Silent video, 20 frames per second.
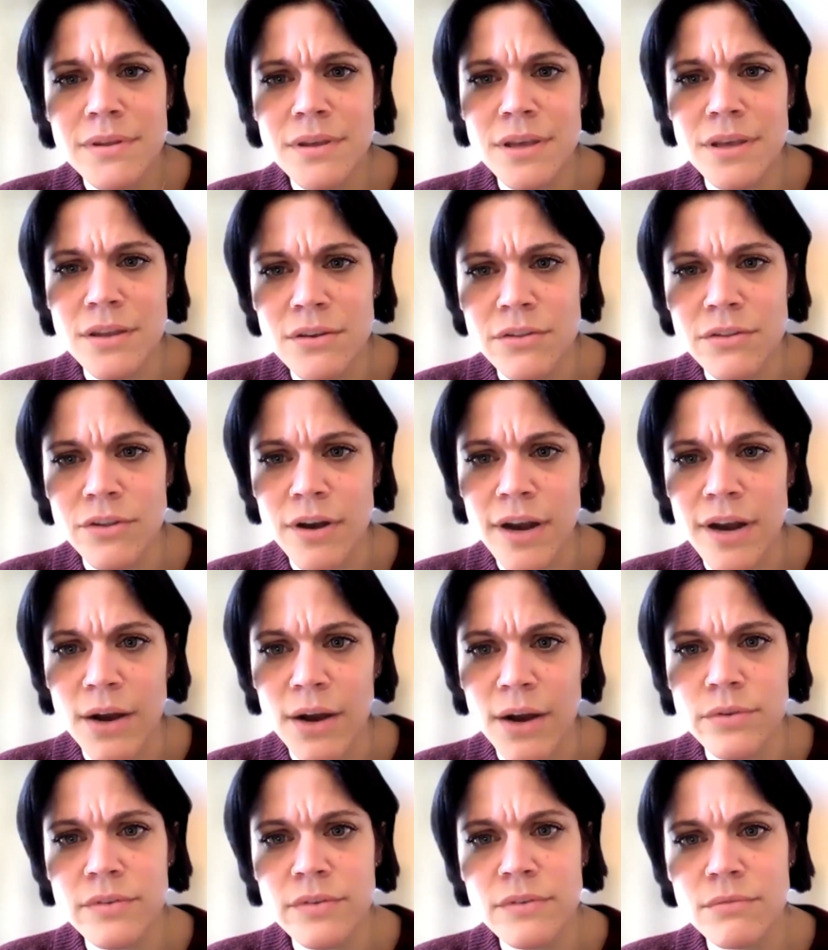into their
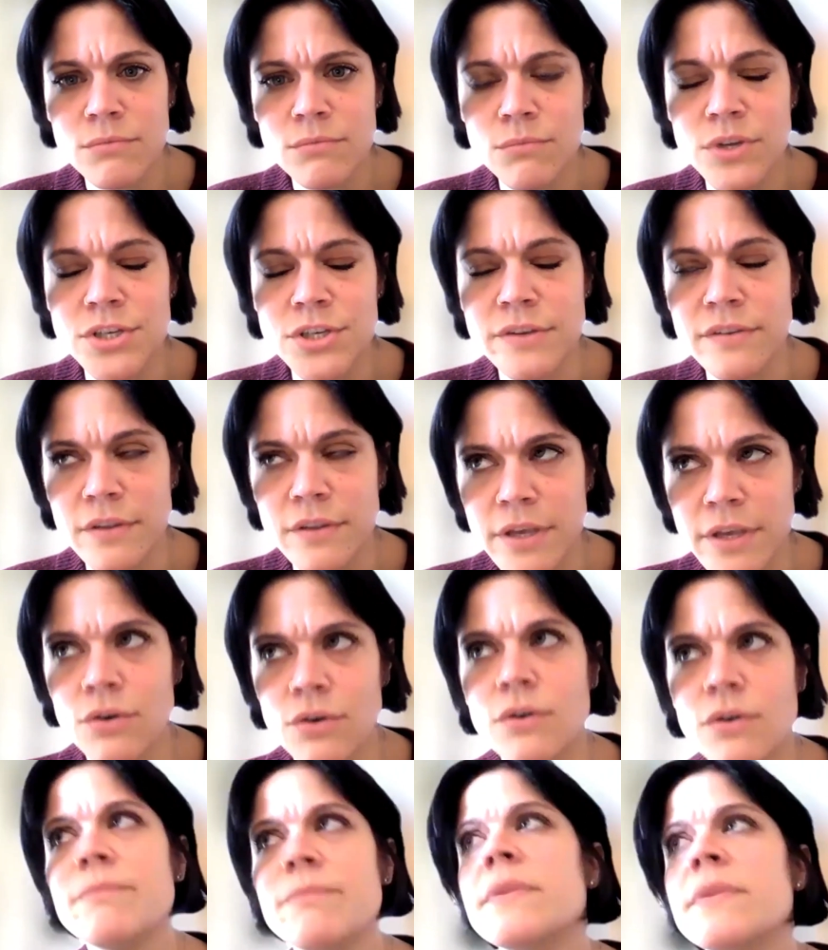house, which is
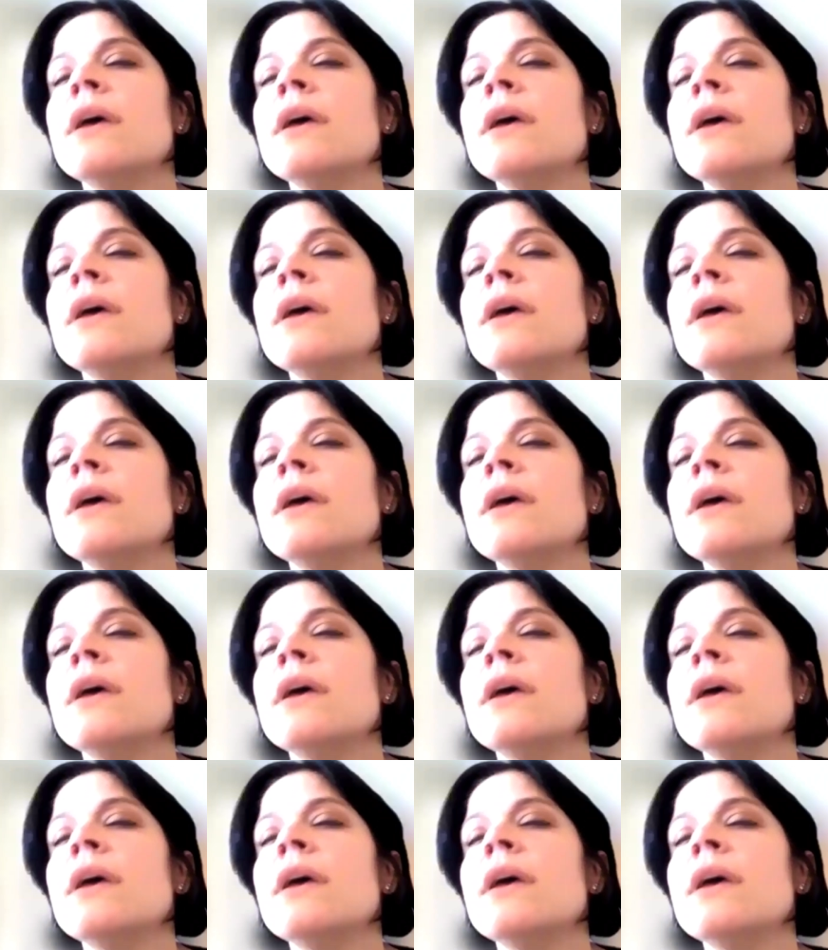illegal.